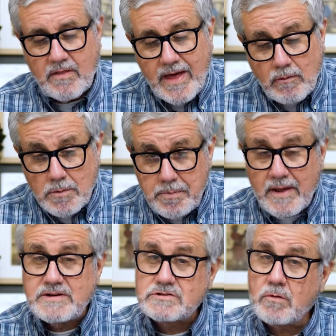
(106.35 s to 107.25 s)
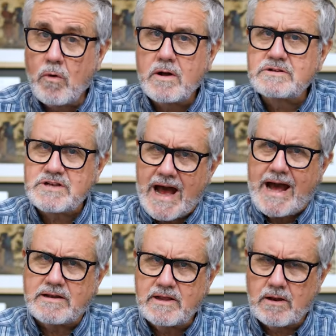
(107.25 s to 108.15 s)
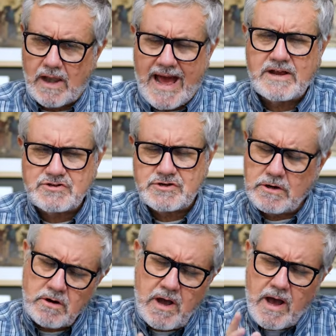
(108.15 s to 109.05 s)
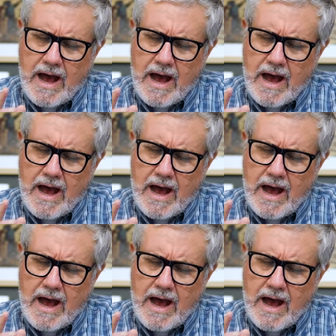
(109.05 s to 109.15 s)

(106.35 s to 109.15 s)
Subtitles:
they replace the ones I did last year.